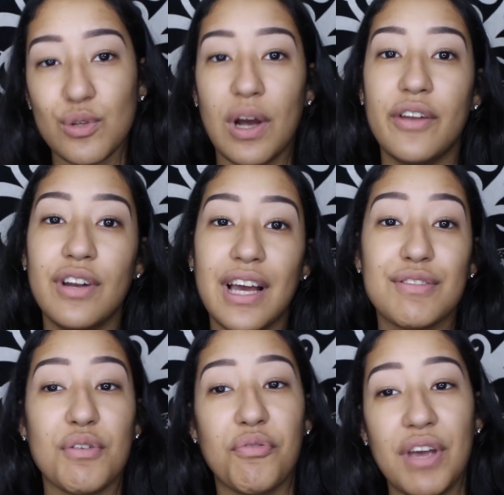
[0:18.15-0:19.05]
so I literally have
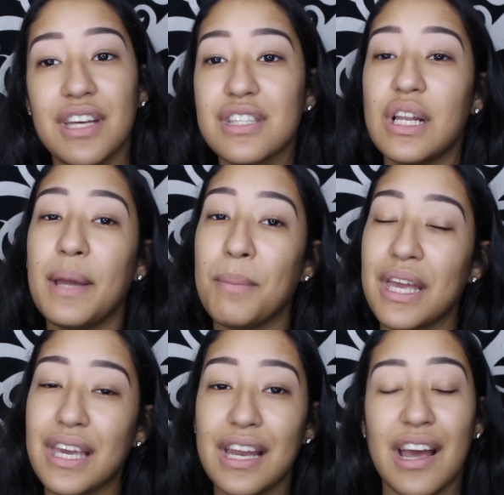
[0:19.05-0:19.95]
to fake it till I
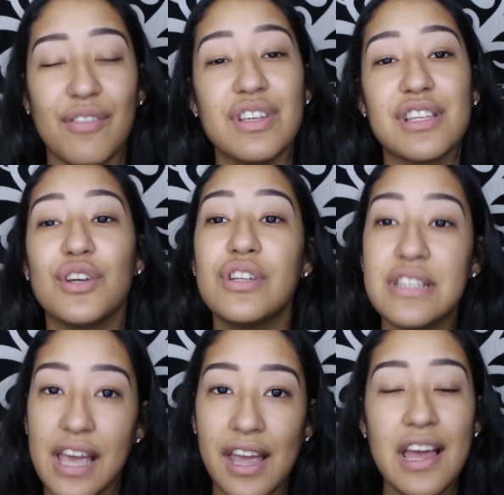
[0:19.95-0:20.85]
make it every single
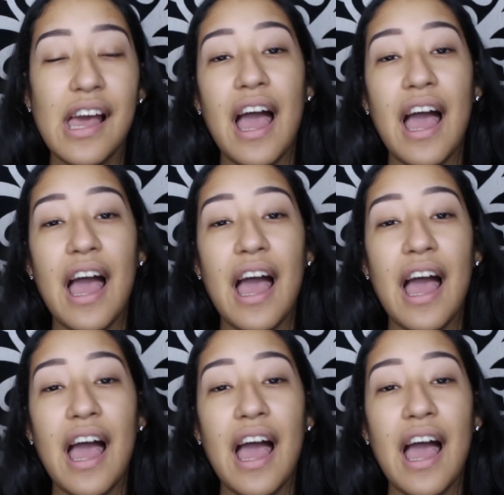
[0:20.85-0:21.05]
day.